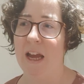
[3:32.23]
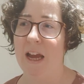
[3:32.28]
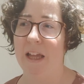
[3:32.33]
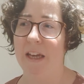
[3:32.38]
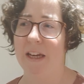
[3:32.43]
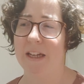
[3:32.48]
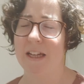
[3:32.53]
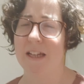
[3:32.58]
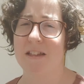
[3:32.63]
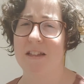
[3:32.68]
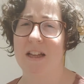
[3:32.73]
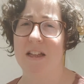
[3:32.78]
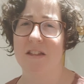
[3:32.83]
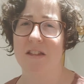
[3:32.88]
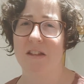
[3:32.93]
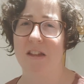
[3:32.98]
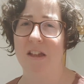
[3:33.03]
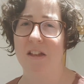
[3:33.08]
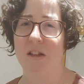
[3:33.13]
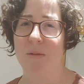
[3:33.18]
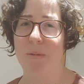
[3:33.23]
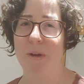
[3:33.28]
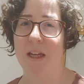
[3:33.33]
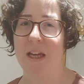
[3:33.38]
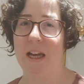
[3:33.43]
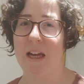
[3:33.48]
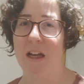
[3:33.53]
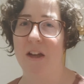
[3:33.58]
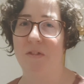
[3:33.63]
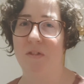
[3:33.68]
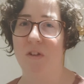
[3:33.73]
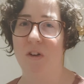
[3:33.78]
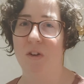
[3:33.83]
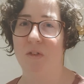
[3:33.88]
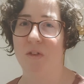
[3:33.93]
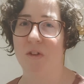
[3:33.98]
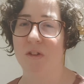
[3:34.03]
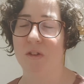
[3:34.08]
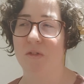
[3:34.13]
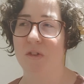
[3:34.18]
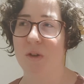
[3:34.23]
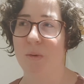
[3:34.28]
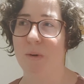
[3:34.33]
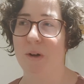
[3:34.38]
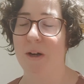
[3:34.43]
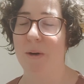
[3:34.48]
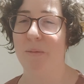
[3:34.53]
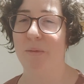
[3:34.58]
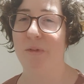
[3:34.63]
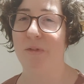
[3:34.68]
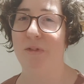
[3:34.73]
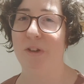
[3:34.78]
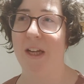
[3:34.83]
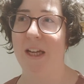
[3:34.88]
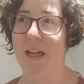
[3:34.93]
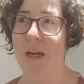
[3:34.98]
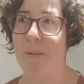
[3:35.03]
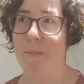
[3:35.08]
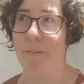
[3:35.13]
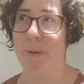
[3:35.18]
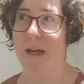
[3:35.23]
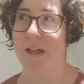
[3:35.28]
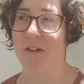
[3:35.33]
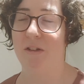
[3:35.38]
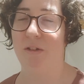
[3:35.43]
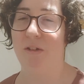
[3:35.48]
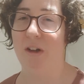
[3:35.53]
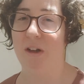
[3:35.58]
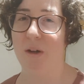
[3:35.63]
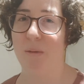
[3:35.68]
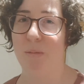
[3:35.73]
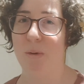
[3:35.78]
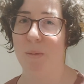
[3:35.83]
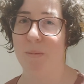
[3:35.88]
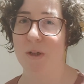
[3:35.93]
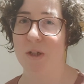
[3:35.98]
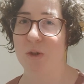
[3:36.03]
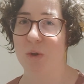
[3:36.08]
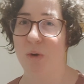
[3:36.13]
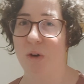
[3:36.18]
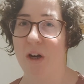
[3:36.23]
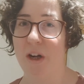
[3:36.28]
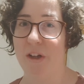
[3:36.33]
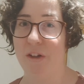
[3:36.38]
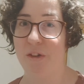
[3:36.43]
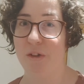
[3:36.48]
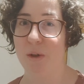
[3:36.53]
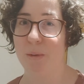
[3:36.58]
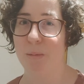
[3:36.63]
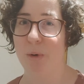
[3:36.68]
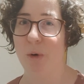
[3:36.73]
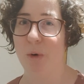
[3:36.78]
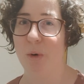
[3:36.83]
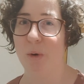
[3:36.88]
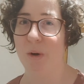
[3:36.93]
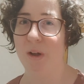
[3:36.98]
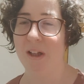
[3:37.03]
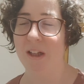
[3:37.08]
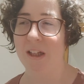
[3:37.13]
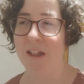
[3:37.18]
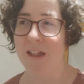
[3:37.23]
I guess that's the thing to be careful of, because obviously where I'm feeling better I could probably try and do more,